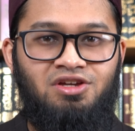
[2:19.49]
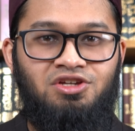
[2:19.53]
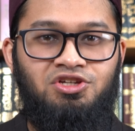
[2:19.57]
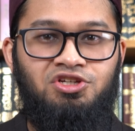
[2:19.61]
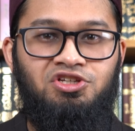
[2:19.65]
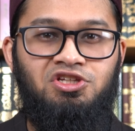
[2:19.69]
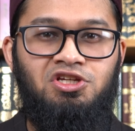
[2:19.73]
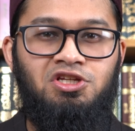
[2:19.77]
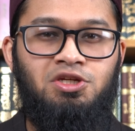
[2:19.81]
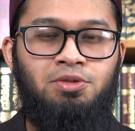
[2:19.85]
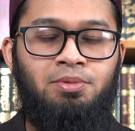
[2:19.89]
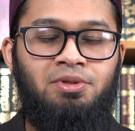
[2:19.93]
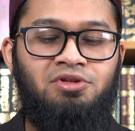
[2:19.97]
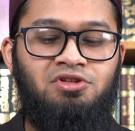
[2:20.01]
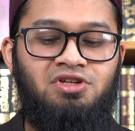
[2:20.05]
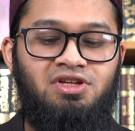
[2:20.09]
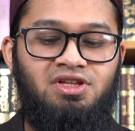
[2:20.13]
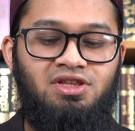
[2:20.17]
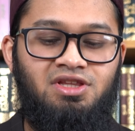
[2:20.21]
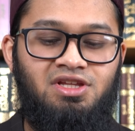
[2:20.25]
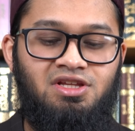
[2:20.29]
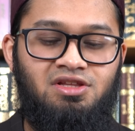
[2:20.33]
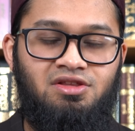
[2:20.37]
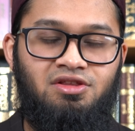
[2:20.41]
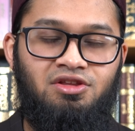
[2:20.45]

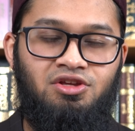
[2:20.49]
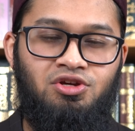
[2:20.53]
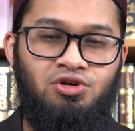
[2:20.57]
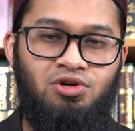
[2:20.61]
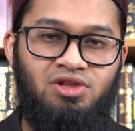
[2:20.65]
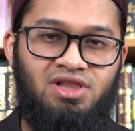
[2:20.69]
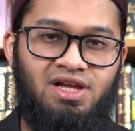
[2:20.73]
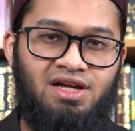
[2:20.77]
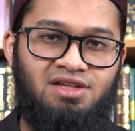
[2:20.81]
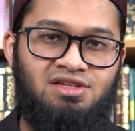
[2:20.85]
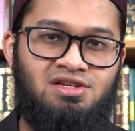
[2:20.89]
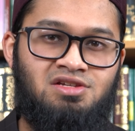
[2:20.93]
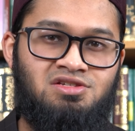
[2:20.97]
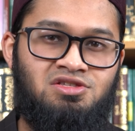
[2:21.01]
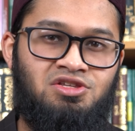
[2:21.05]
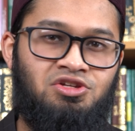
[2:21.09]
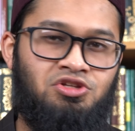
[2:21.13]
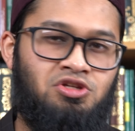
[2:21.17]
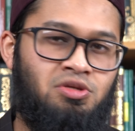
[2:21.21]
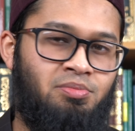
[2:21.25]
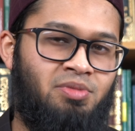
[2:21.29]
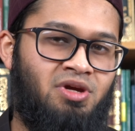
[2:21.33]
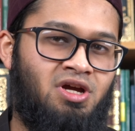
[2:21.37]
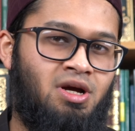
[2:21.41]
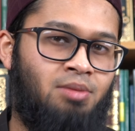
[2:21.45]
Your letters need
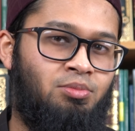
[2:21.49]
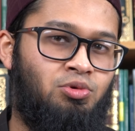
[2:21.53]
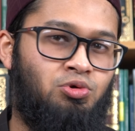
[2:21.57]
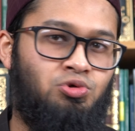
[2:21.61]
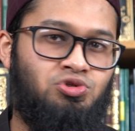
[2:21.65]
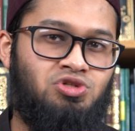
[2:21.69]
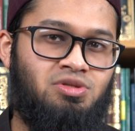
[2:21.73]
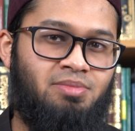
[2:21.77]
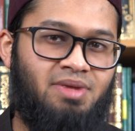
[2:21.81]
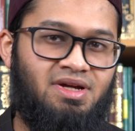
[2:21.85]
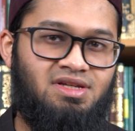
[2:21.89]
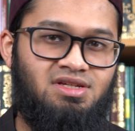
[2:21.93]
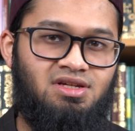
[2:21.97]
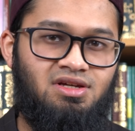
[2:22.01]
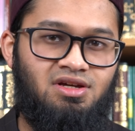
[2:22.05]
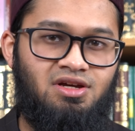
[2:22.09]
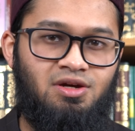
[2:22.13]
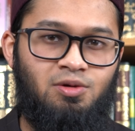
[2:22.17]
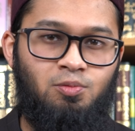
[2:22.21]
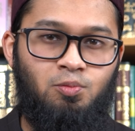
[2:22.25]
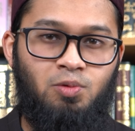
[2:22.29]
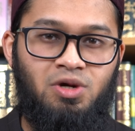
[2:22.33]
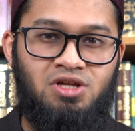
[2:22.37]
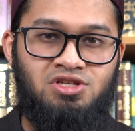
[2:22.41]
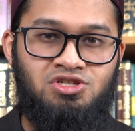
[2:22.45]
to become automatic.
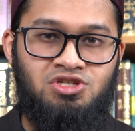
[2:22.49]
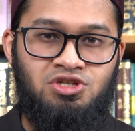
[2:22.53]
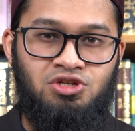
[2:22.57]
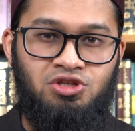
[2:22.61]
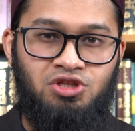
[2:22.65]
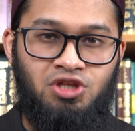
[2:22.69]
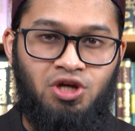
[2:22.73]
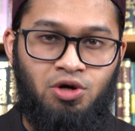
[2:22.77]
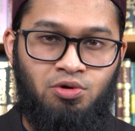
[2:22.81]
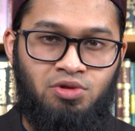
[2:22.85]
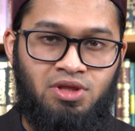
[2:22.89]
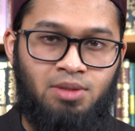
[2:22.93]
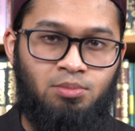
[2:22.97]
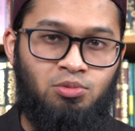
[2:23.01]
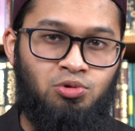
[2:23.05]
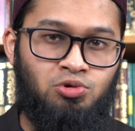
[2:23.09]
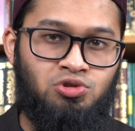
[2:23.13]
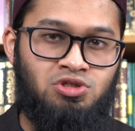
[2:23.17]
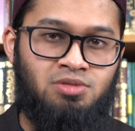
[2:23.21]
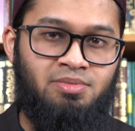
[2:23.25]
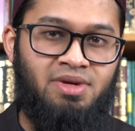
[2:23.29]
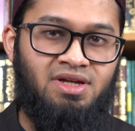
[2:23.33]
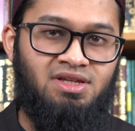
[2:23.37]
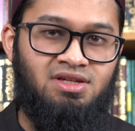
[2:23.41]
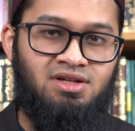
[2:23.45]
Once you know them
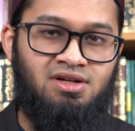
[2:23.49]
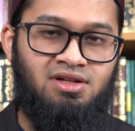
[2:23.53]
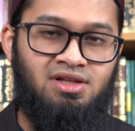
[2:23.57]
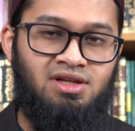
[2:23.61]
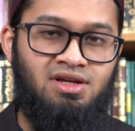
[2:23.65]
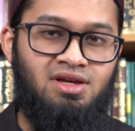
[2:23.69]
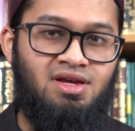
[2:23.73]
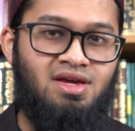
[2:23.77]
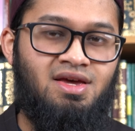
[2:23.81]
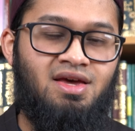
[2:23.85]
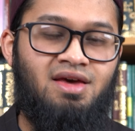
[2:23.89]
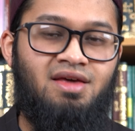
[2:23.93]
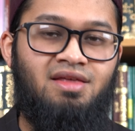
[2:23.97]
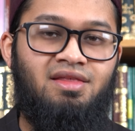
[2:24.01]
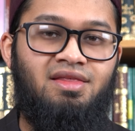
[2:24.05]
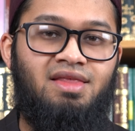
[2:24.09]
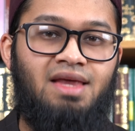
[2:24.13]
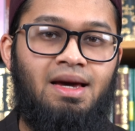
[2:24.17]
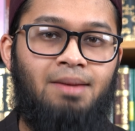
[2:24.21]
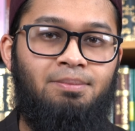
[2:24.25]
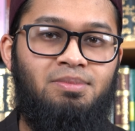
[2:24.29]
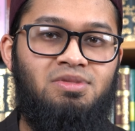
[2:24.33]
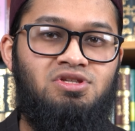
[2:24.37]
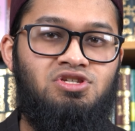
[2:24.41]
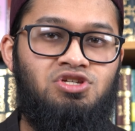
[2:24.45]
automatically,
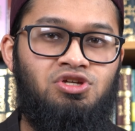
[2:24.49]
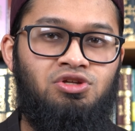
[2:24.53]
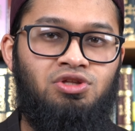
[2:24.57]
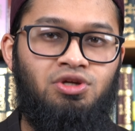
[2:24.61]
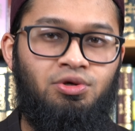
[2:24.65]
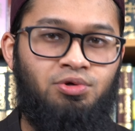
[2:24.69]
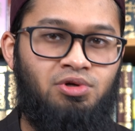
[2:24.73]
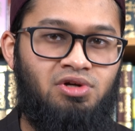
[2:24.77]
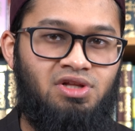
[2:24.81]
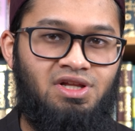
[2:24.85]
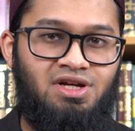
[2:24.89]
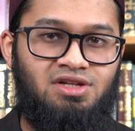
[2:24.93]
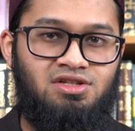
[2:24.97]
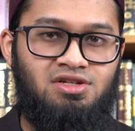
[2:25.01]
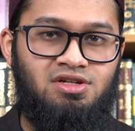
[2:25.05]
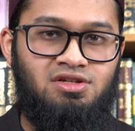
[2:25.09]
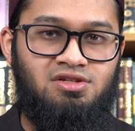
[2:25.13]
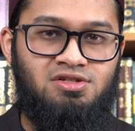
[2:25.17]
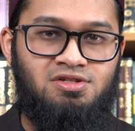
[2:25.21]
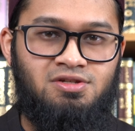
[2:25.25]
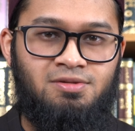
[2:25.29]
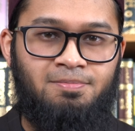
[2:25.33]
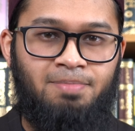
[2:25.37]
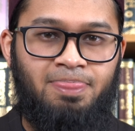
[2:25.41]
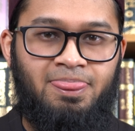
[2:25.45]
that means you know your
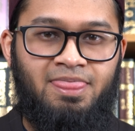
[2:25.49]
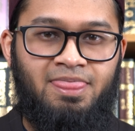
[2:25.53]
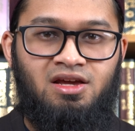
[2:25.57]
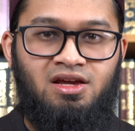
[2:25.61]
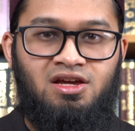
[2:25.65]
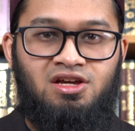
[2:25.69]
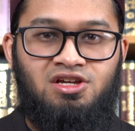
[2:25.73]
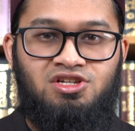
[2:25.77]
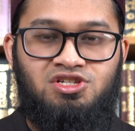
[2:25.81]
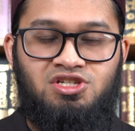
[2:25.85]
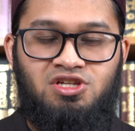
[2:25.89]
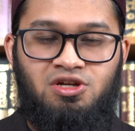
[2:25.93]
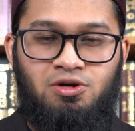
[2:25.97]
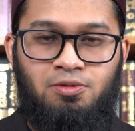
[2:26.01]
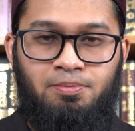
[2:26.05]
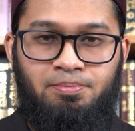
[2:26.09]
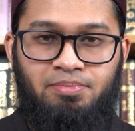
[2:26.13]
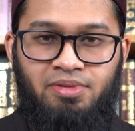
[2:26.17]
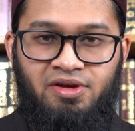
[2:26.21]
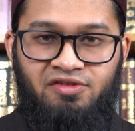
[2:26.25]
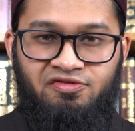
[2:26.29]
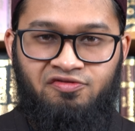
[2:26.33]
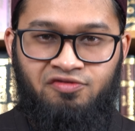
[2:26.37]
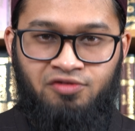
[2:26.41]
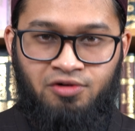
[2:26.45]
letters. So
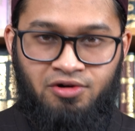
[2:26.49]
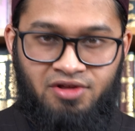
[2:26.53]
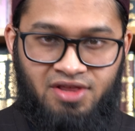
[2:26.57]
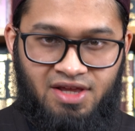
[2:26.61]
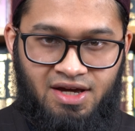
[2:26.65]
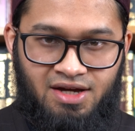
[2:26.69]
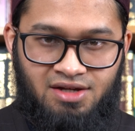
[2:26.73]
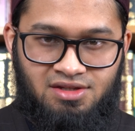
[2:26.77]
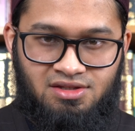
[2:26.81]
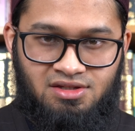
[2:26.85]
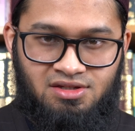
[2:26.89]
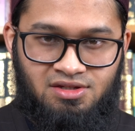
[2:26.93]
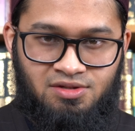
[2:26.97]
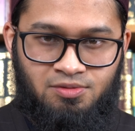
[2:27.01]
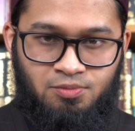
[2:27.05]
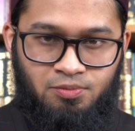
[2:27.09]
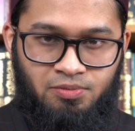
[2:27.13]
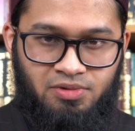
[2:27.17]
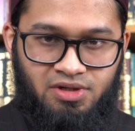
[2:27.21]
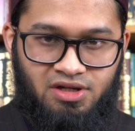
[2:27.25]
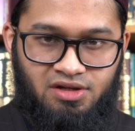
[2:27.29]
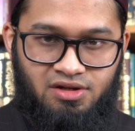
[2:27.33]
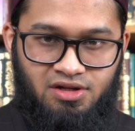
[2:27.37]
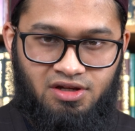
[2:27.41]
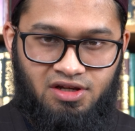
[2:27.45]
before that,
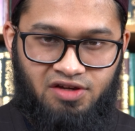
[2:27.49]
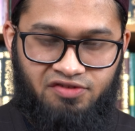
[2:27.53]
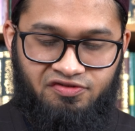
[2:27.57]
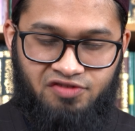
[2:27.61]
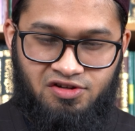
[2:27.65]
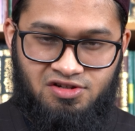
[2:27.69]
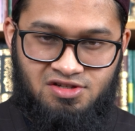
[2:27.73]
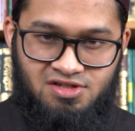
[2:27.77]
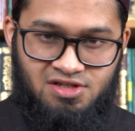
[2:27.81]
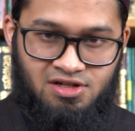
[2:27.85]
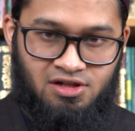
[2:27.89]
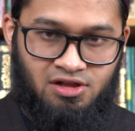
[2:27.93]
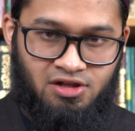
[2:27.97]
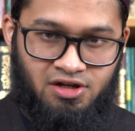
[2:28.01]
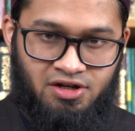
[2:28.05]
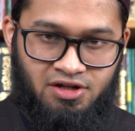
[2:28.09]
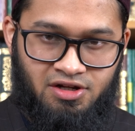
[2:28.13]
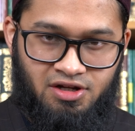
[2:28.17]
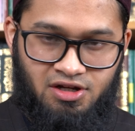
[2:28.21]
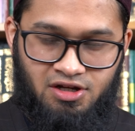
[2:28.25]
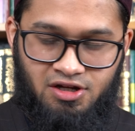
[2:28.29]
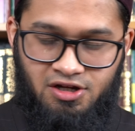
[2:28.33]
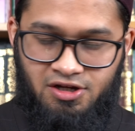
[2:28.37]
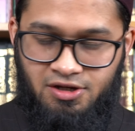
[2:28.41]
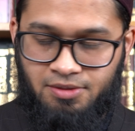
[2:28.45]
if you're still
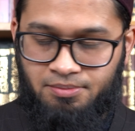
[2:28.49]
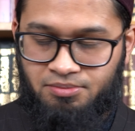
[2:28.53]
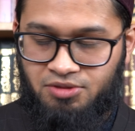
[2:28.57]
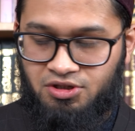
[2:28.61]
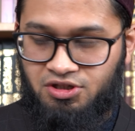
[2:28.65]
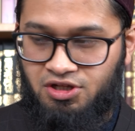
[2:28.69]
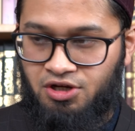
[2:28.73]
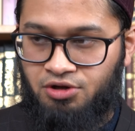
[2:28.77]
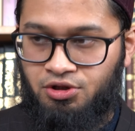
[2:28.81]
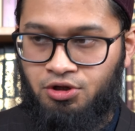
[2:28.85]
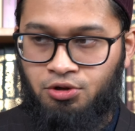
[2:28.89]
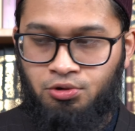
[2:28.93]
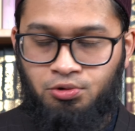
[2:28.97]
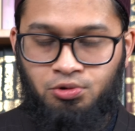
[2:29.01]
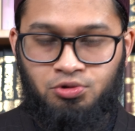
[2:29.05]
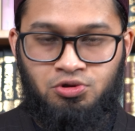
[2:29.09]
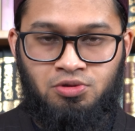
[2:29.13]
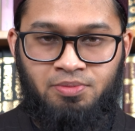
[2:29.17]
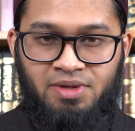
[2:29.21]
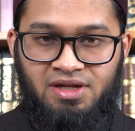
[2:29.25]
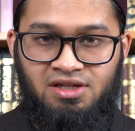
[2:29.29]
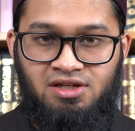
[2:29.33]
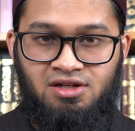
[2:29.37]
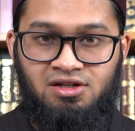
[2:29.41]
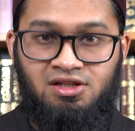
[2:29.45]
you don't know
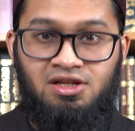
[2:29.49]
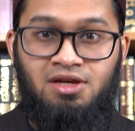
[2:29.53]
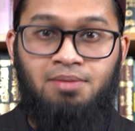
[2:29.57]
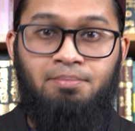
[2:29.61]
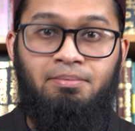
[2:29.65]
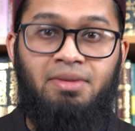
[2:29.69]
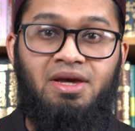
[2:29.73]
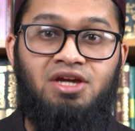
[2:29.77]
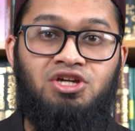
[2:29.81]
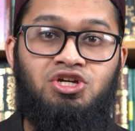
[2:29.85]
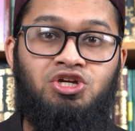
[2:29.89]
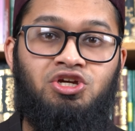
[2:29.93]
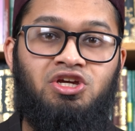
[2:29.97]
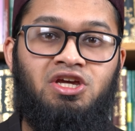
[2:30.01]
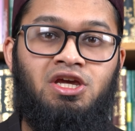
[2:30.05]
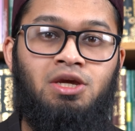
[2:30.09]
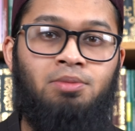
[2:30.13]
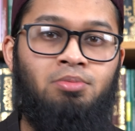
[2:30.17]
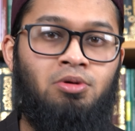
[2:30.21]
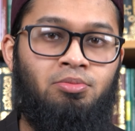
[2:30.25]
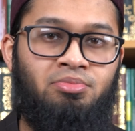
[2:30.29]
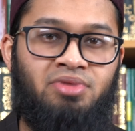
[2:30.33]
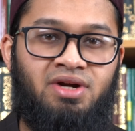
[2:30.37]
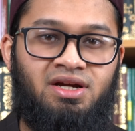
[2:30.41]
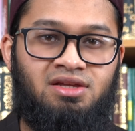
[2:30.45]
automatically, make sure you
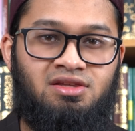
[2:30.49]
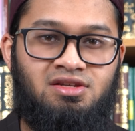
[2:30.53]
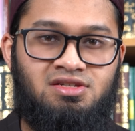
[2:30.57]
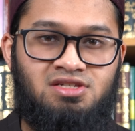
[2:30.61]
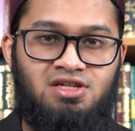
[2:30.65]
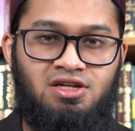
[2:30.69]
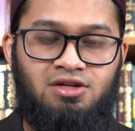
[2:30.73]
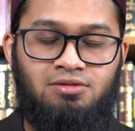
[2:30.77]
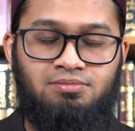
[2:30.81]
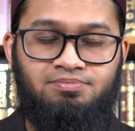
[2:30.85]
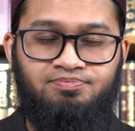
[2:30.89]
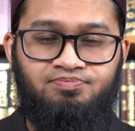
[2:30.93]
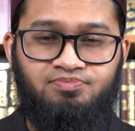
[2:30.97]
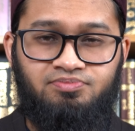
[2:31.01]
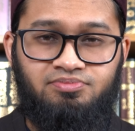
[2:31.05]
keep on practicing.